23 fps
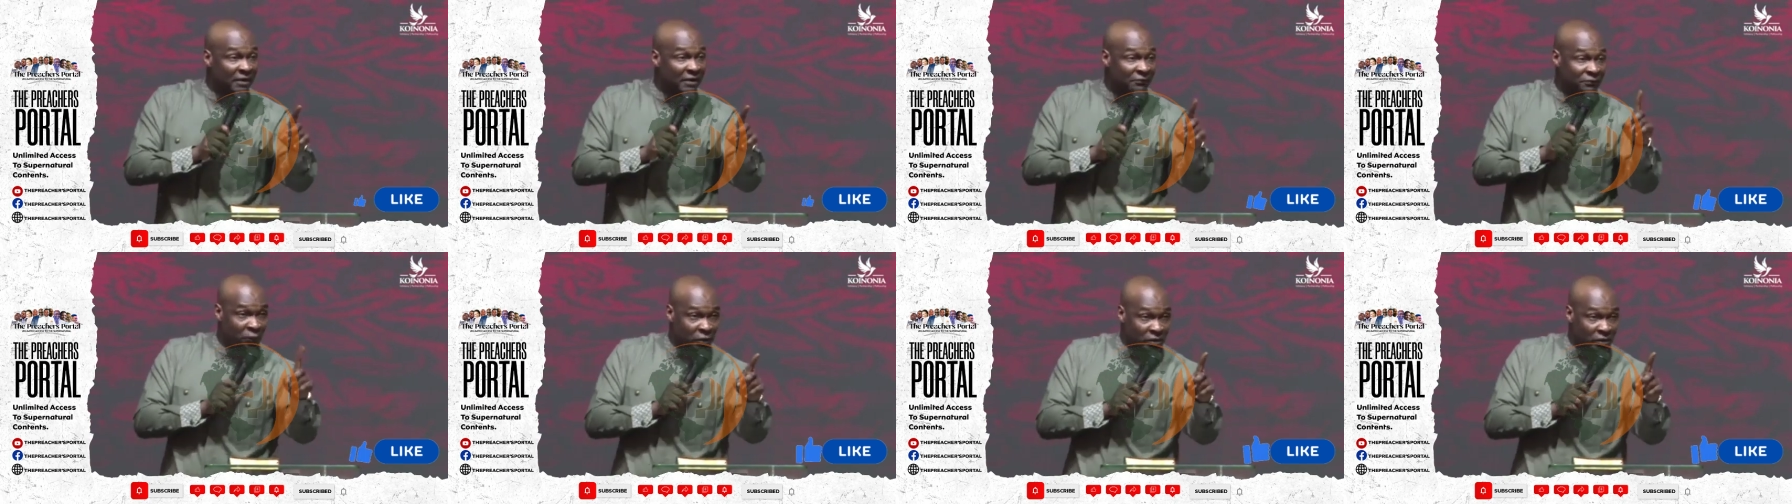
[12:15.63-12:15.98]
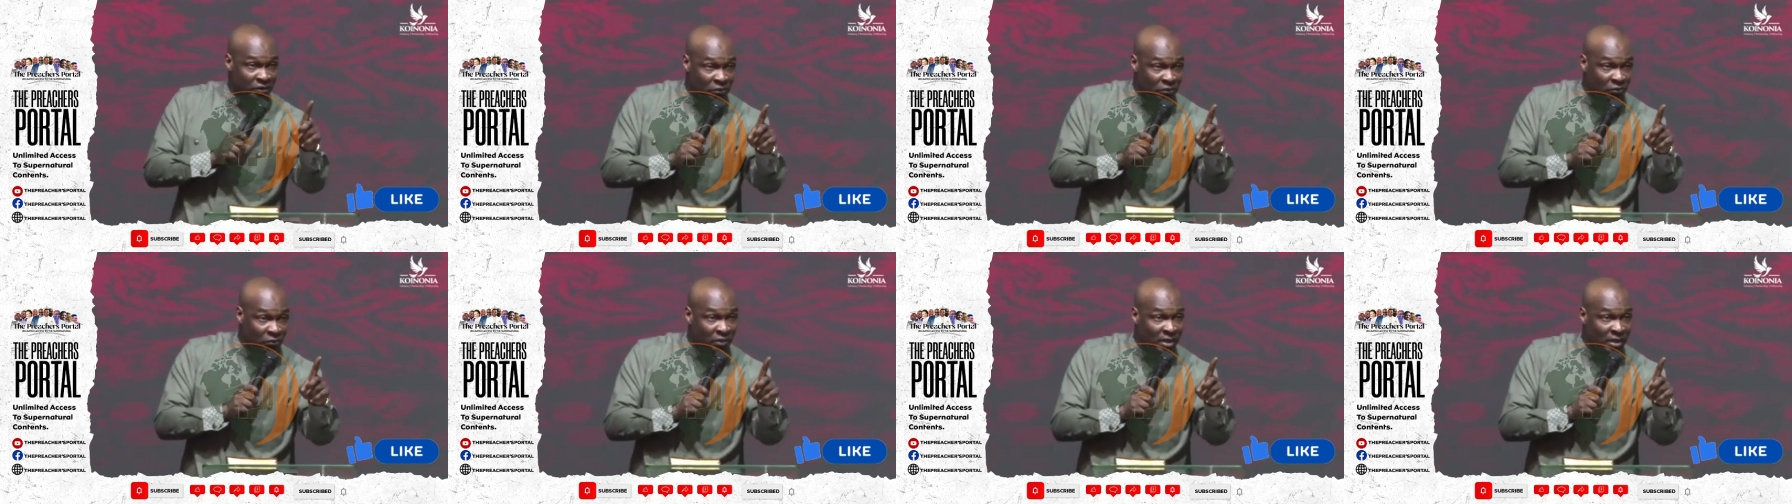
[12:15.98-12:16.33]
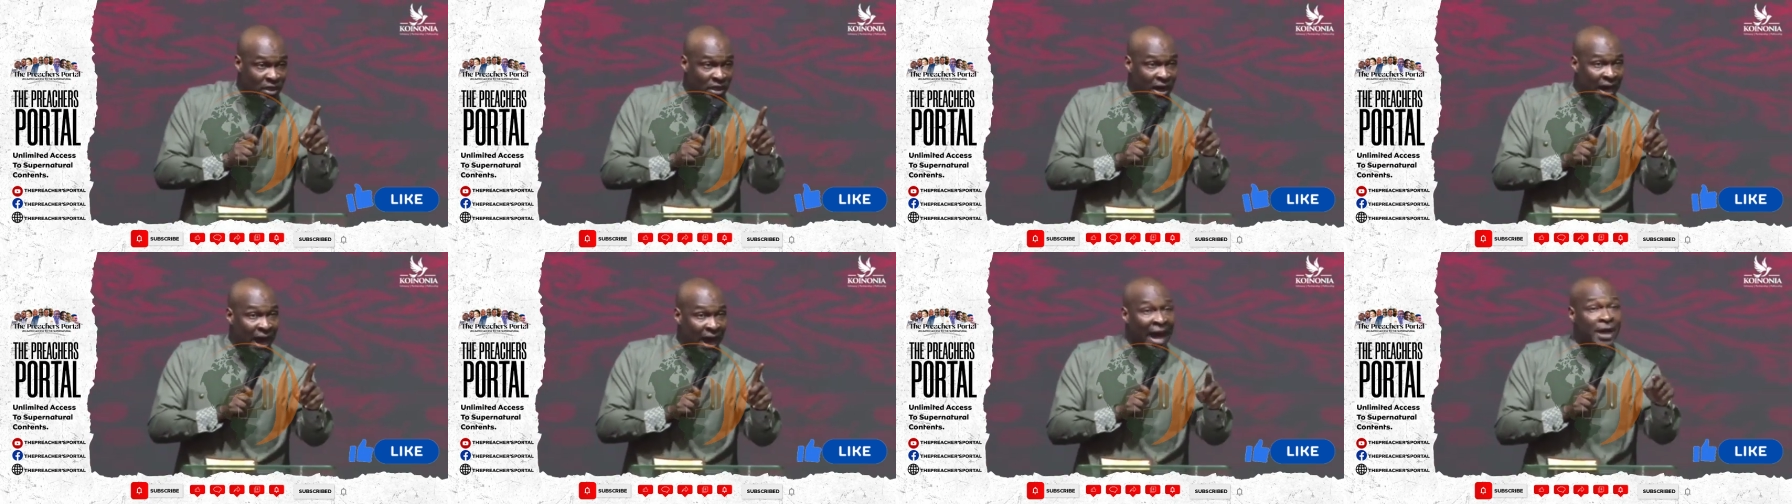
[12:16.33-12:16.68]
force you
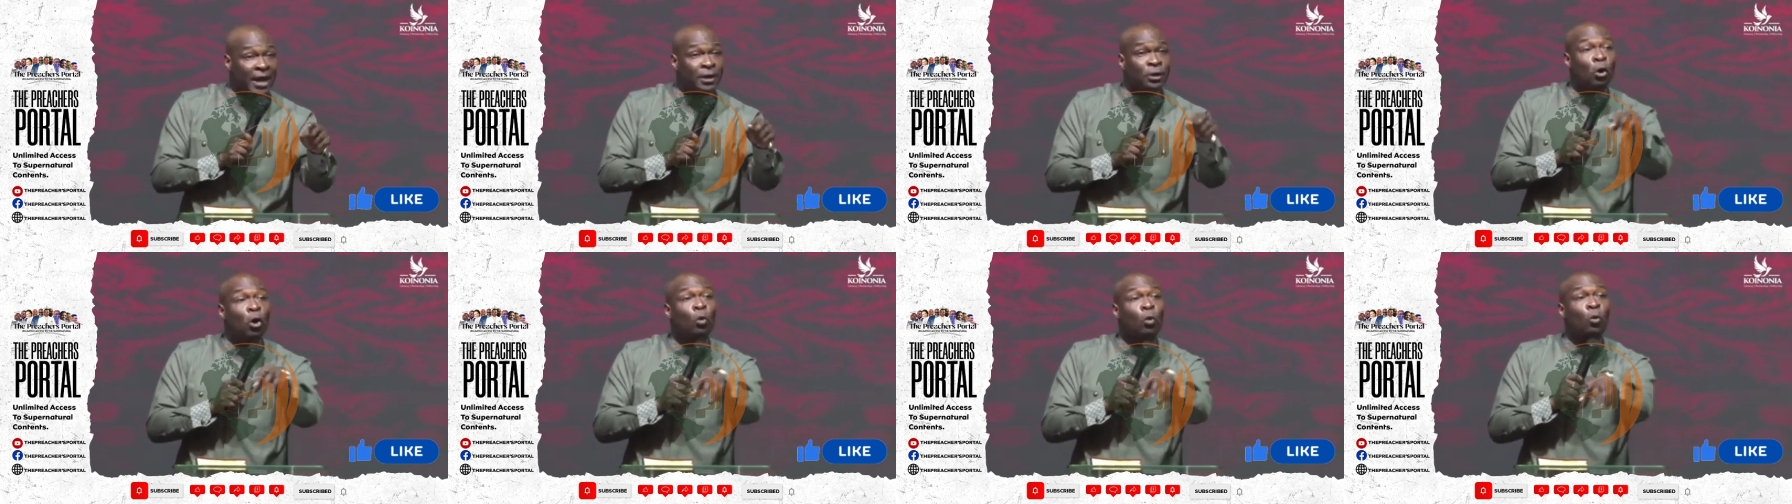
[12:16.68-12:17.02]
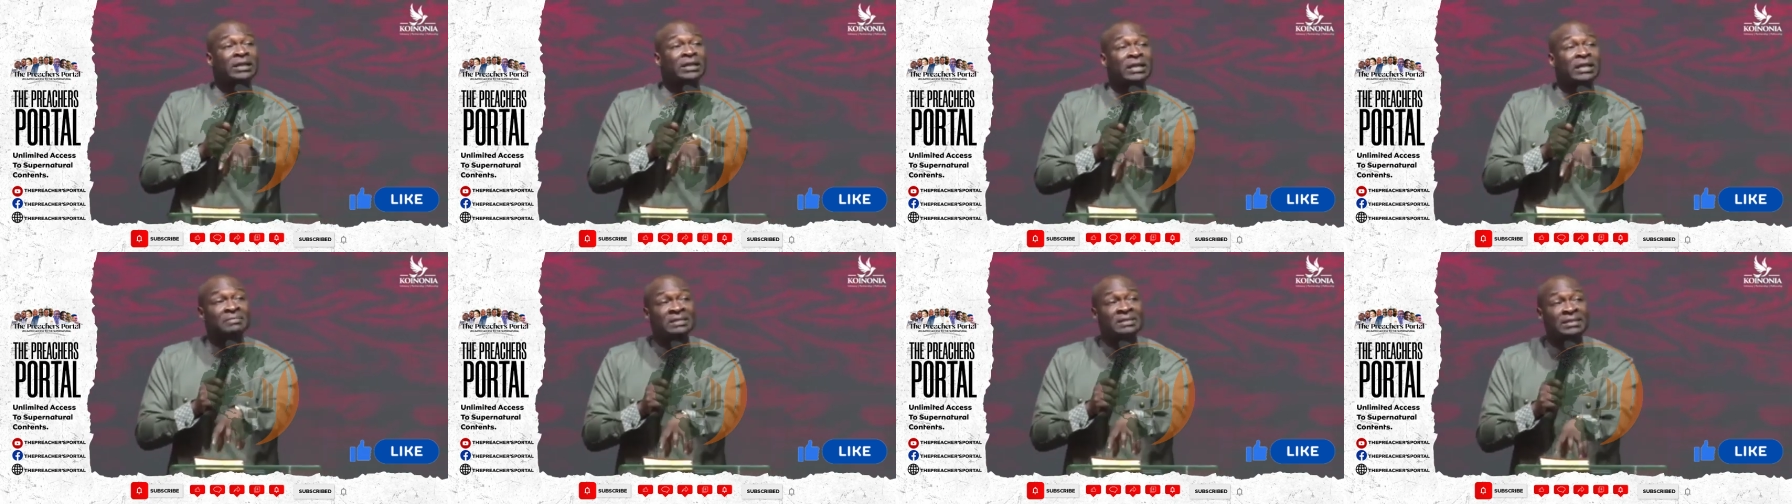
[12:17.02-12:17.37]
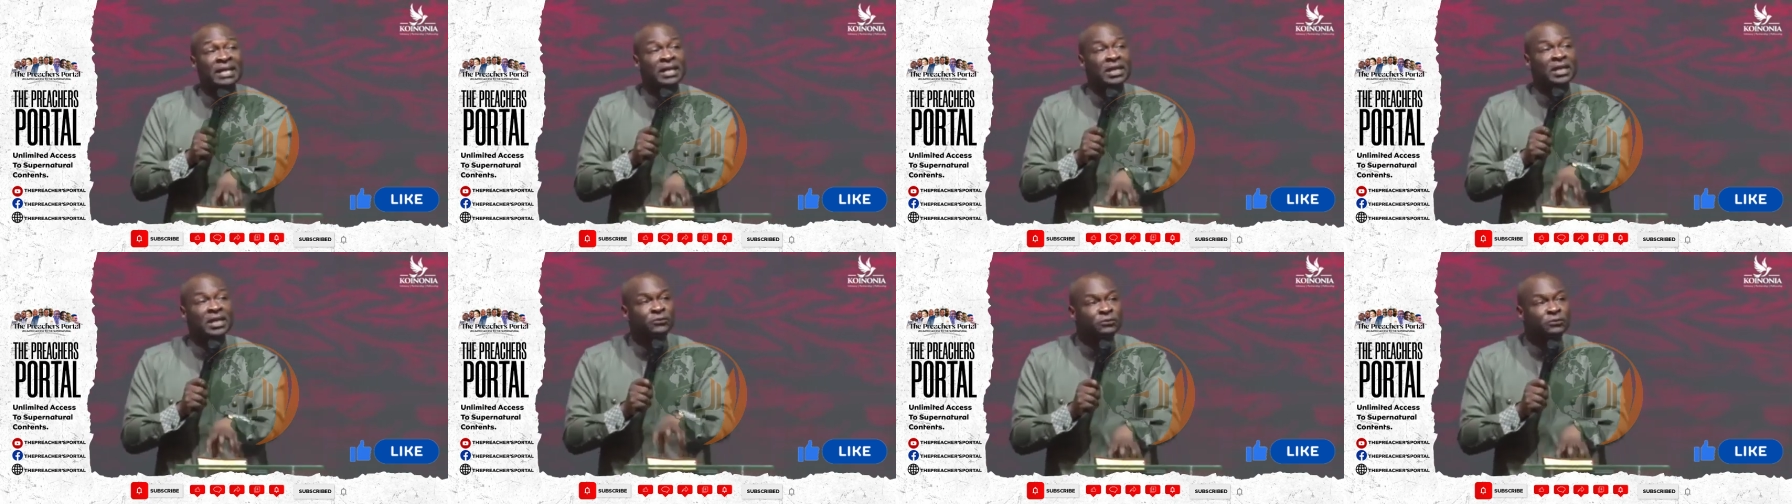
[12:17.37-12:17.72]
I know what I'm
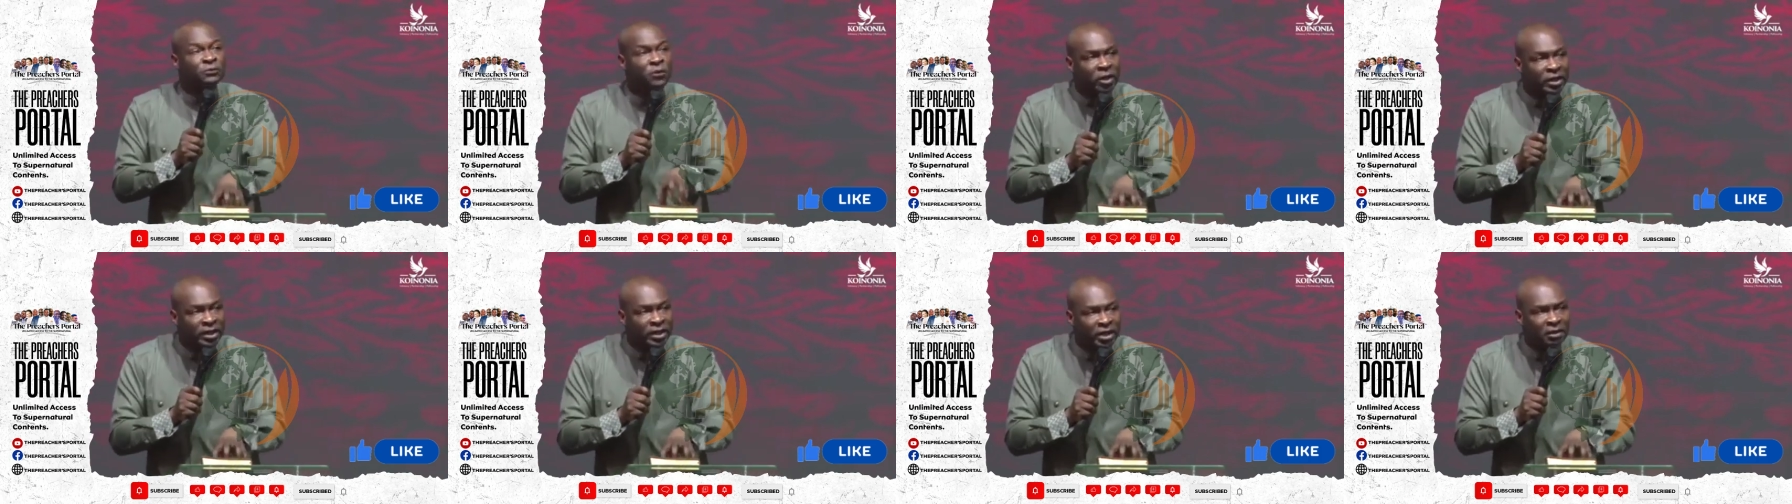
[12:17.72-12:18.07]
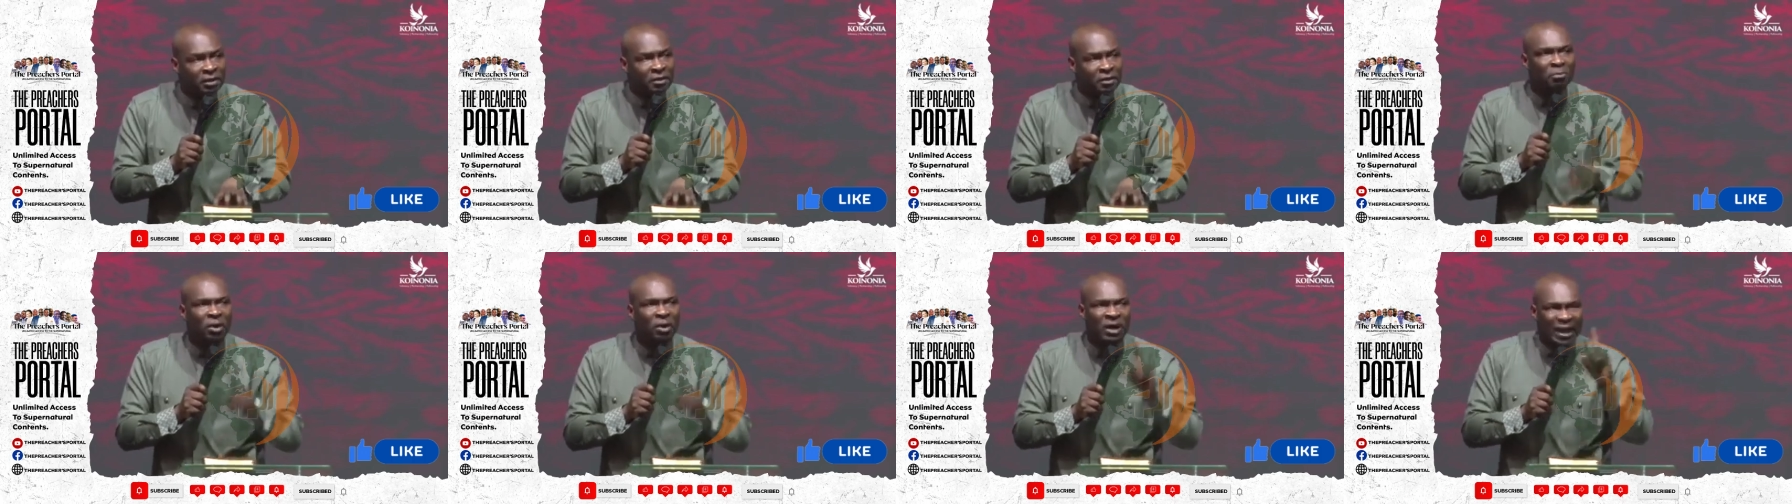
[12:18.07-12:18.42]
saying is funny but